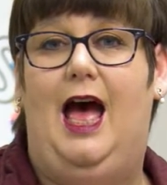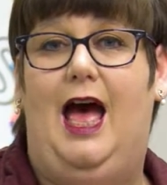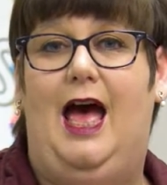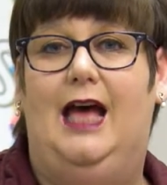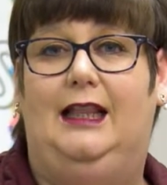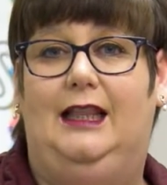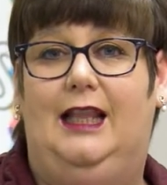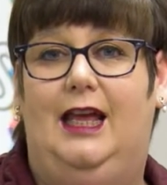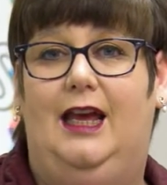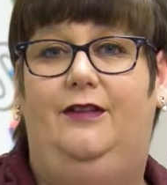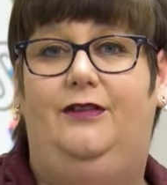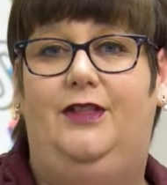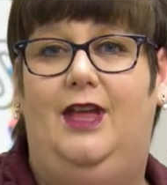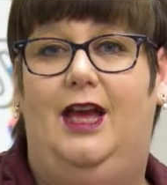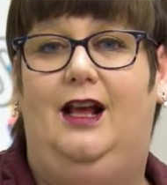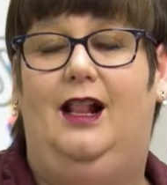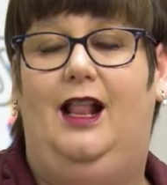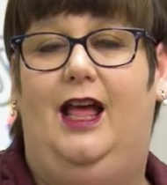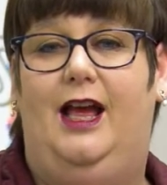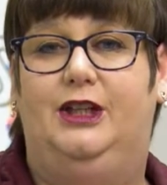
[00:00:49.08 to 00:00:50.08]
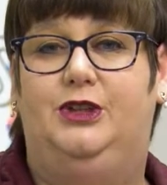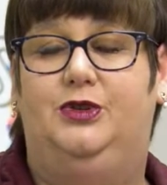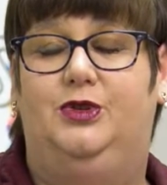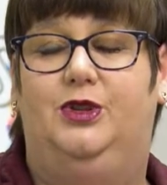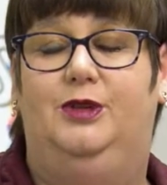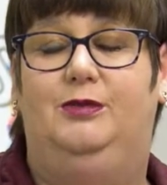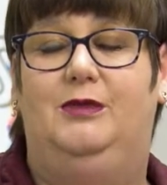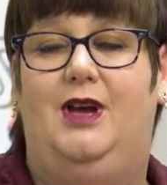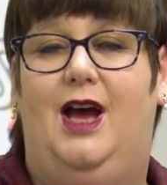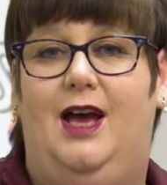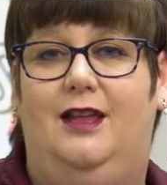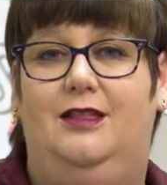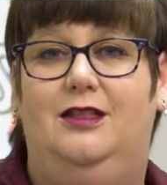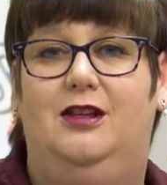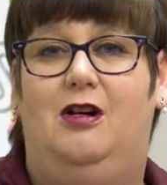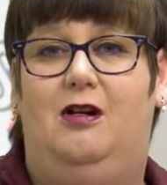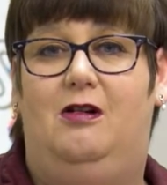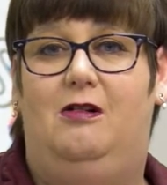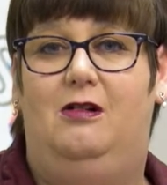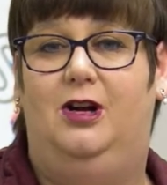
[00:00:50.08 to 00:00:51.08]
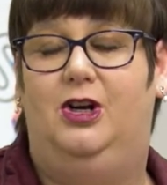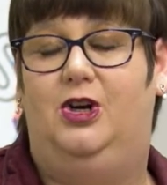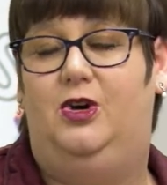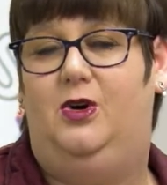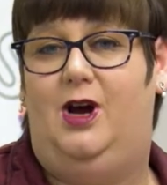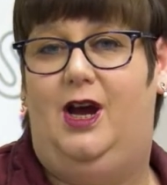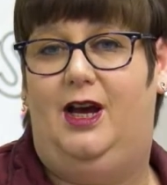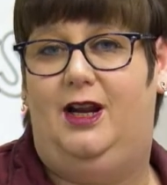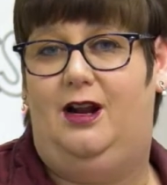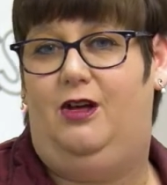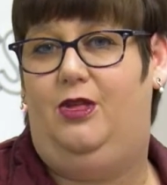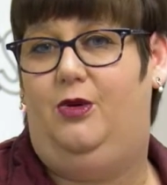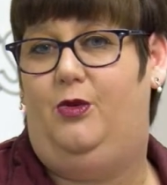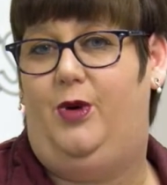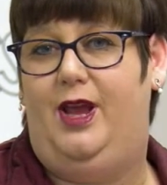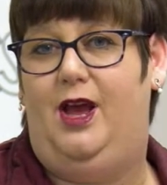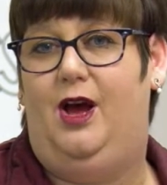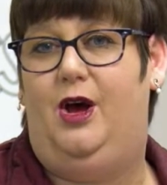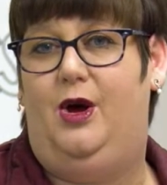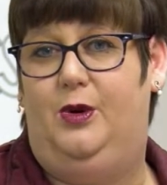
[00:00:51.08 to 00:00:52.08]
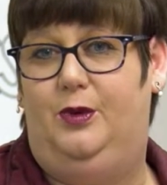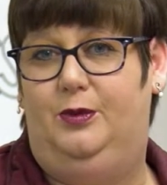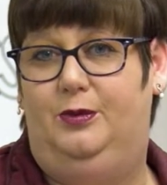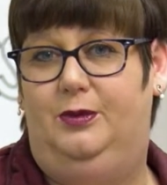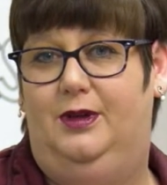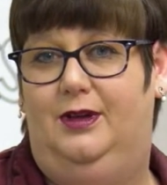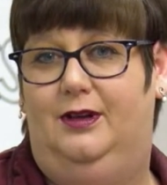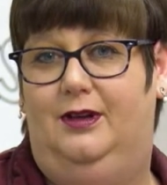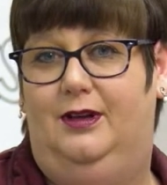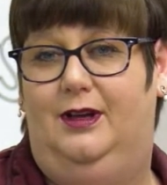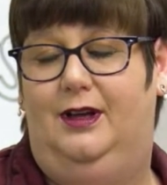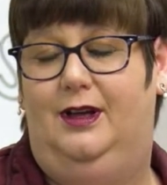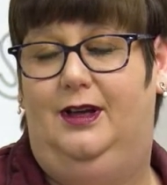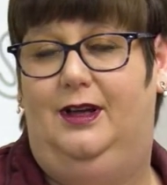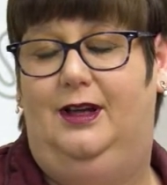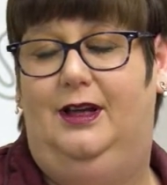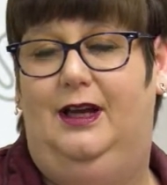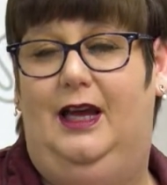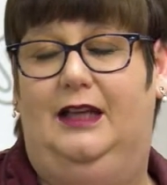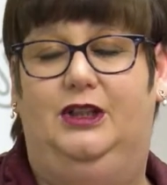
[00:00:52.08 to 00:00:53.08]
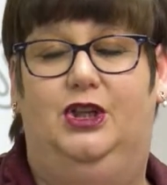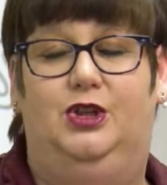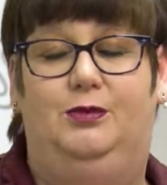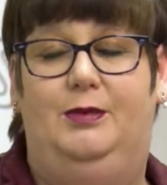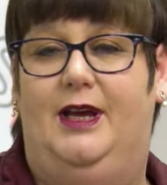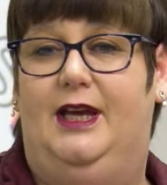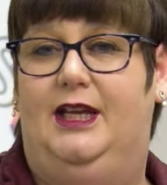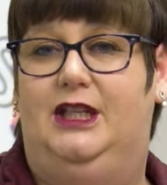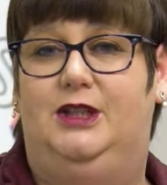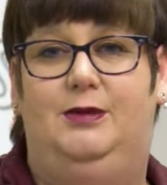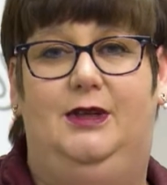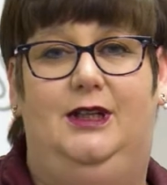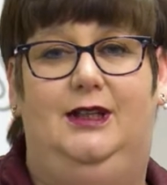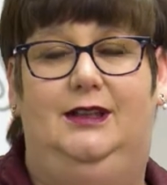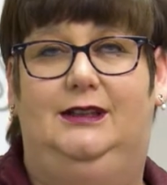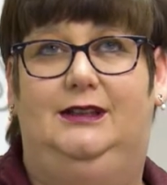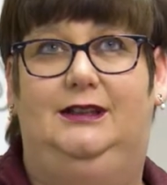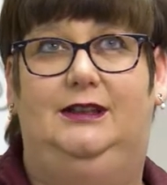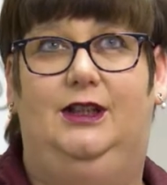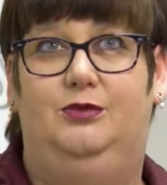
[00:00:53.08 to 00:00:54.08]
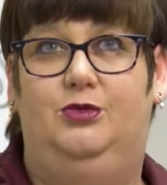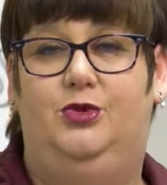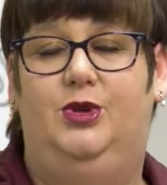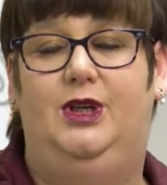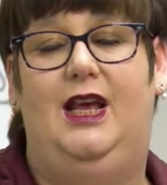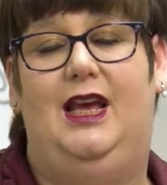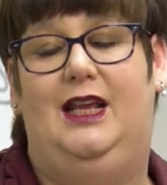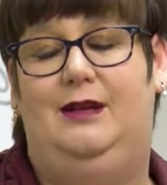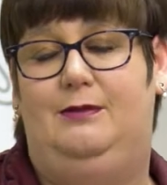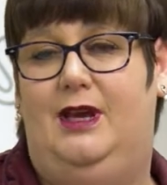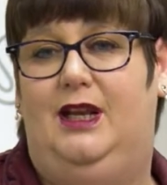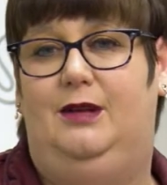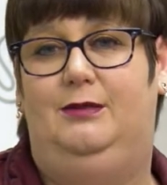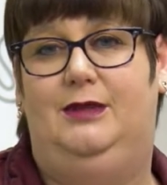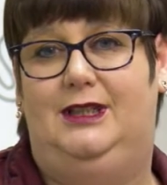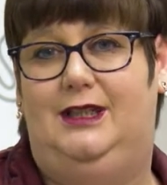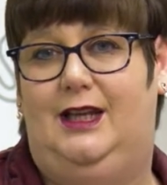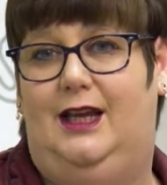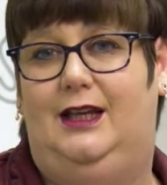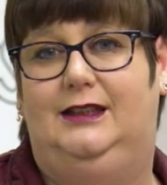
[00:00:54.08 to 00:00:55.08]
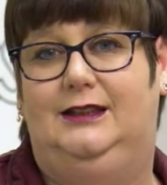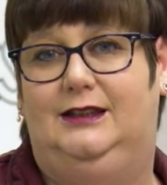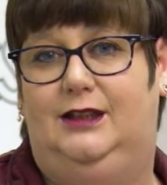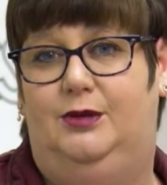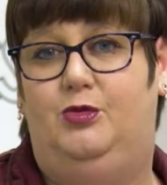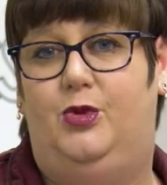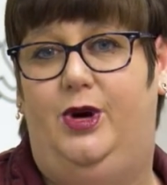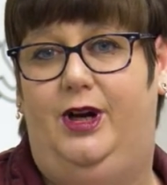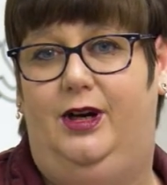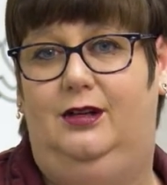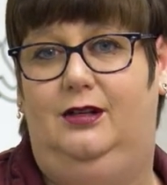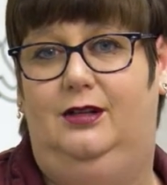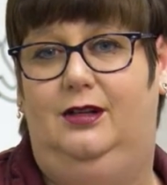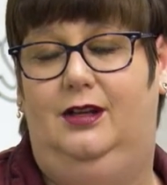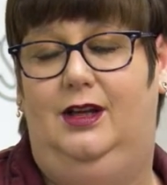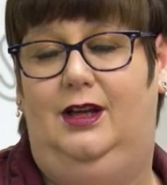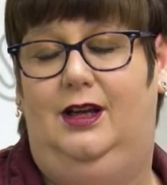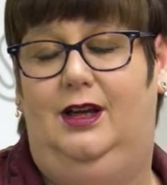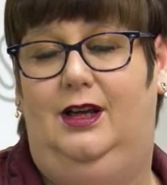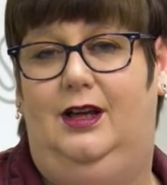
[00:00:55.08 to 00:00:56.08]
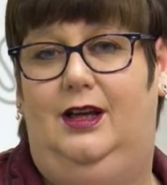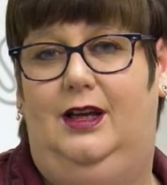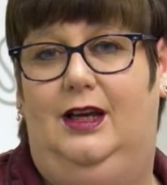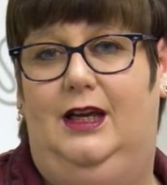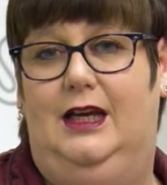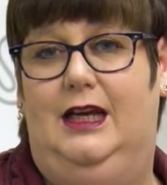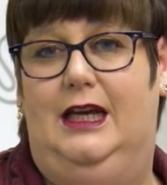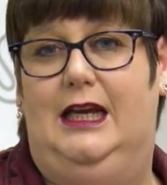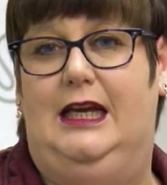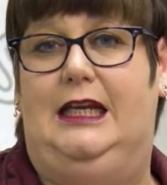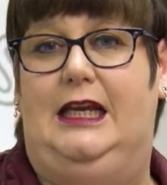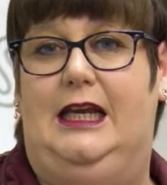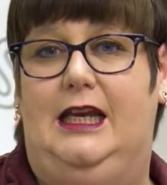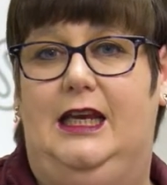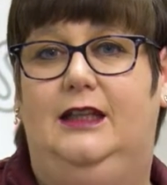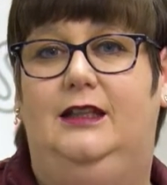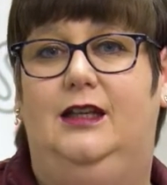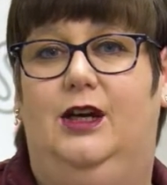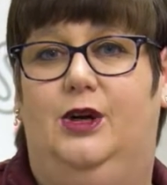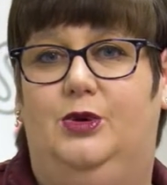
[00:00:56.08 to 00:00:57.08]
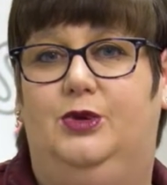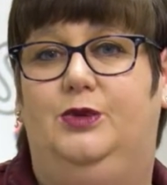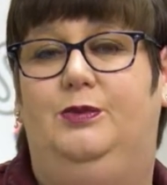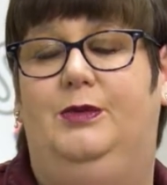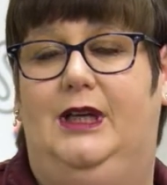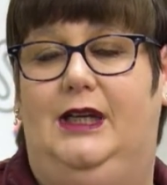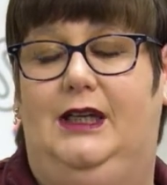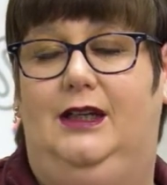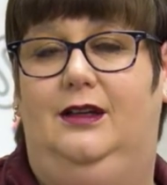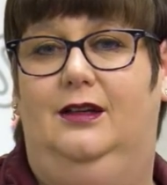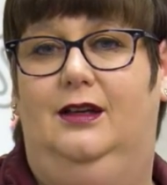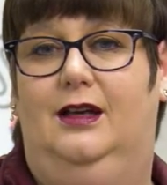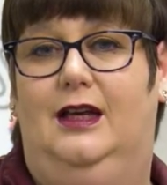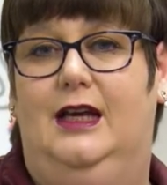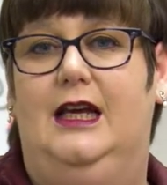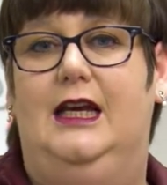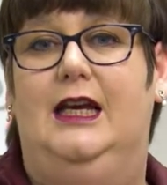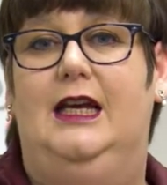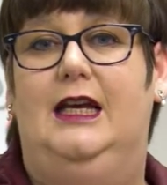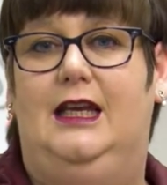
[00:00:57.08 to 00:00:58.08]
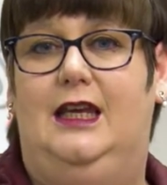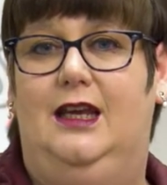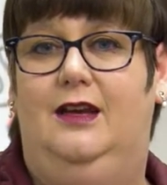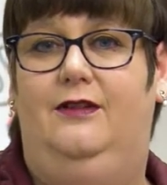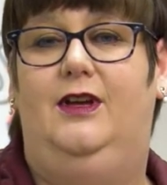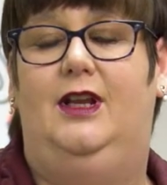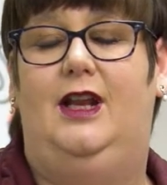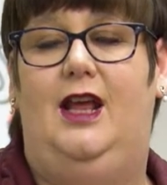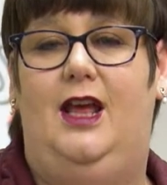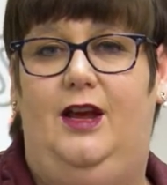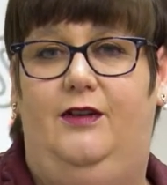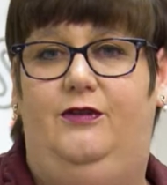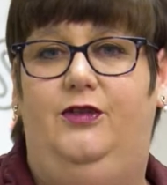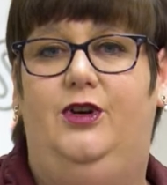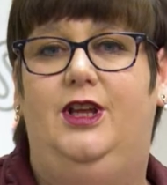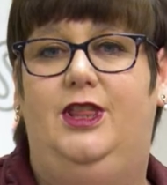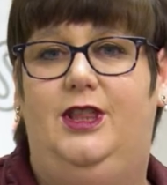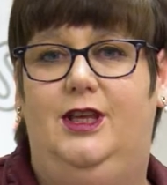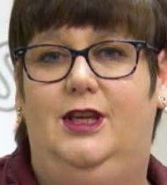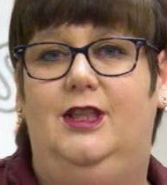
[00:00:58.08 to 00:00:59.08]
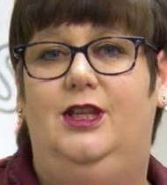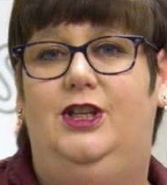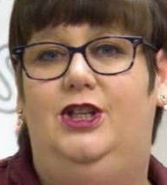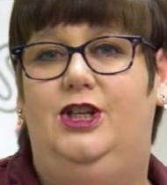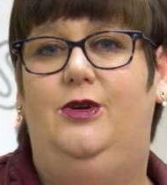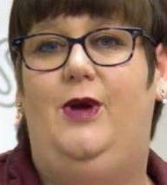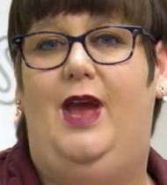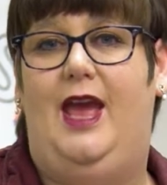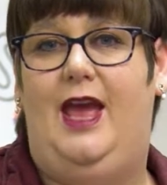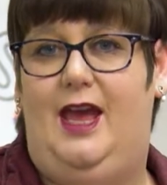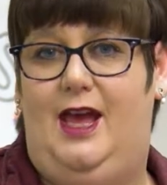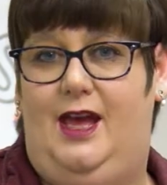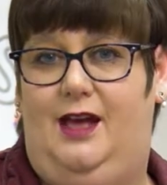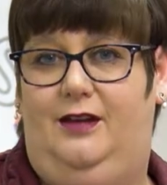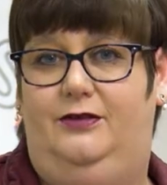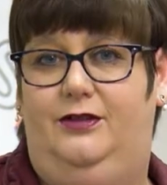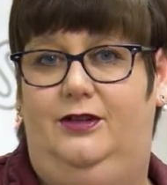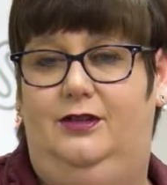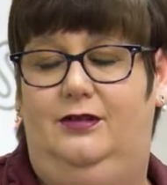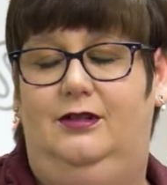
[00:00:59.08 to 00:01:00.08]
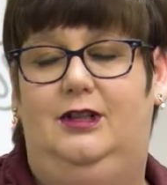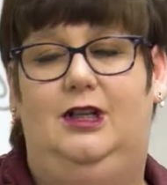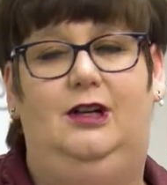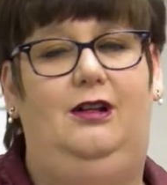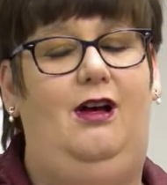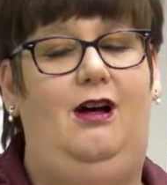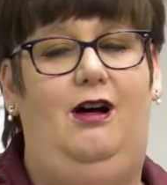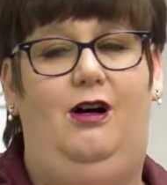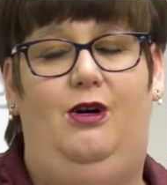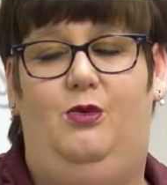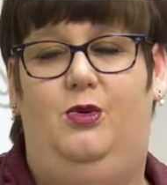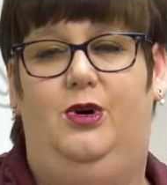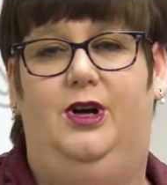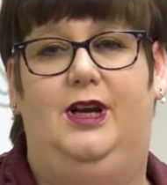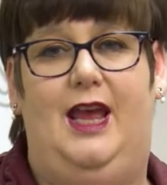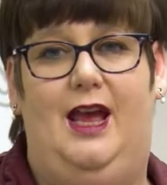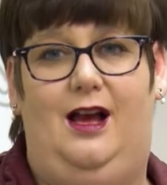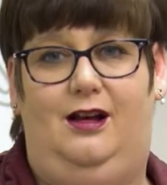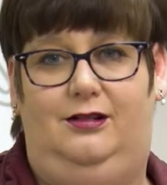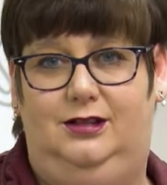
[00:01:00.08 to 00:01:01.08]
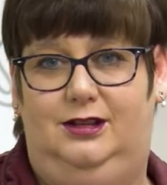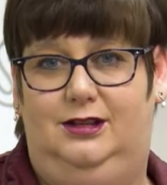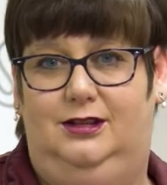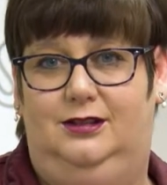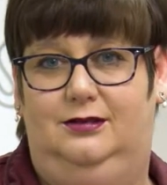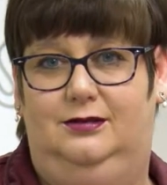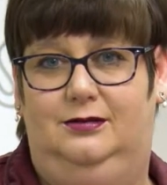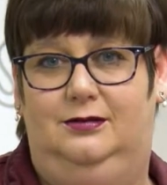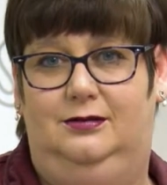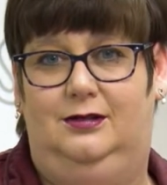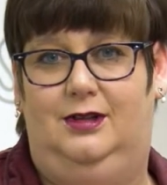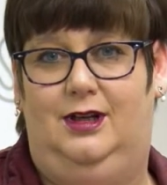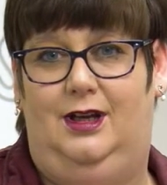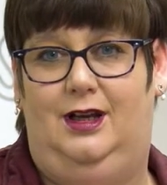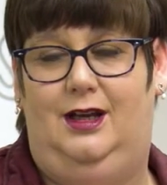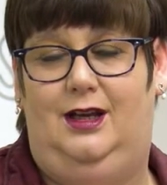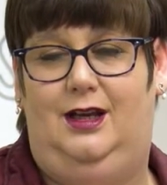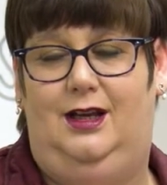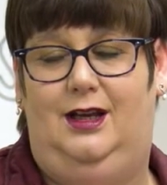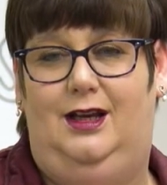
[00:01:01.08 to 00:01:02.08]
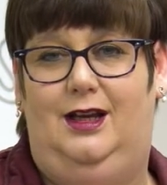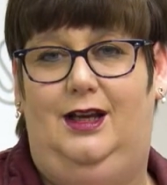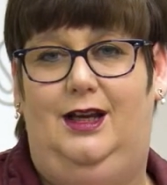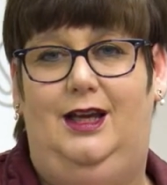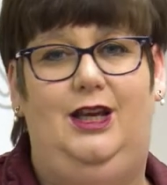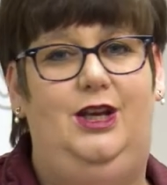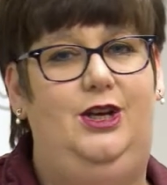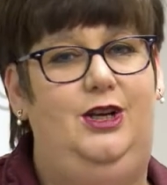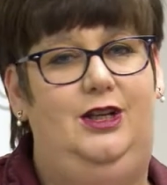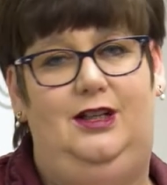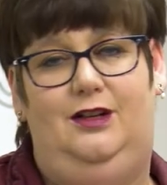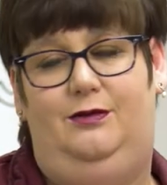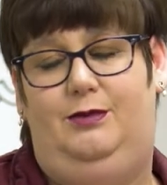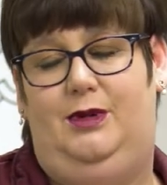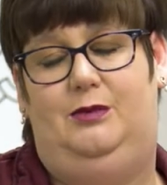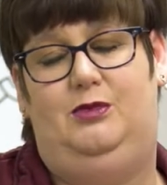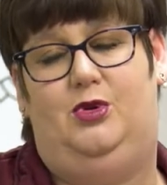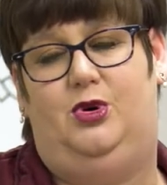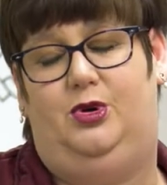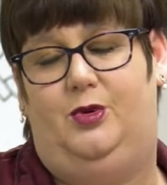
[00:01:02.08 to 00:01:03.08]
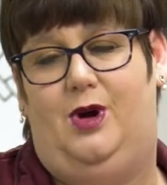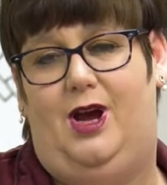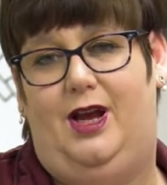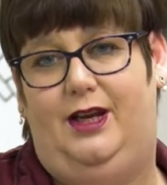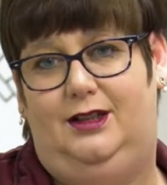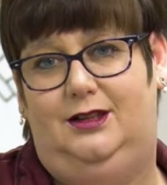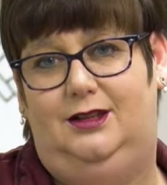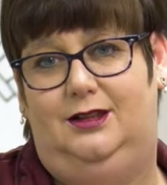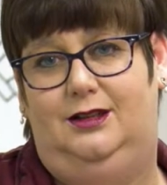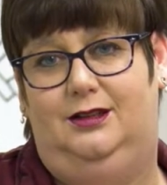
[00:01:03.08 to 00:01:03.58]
I left that classroom, got in the car and cried all the way home. I told my husband someone had made a mistake somewhere. And he told me, "Give it everything that you have and it'll all work out." He couldn't have been more right.